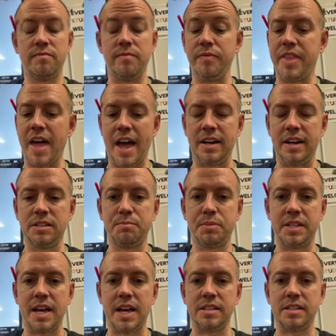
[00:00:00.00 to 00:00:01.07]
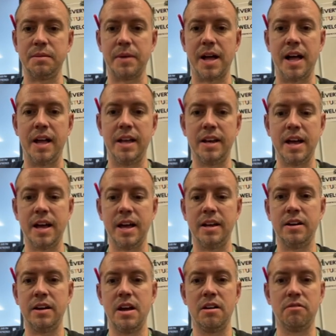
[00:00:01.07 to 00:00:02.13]
that is potassium iodide,
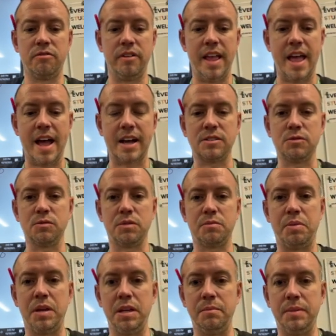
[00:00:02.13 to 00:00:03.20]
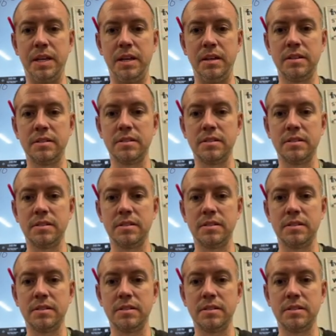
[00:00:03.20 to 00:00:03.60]
reacts with PbC,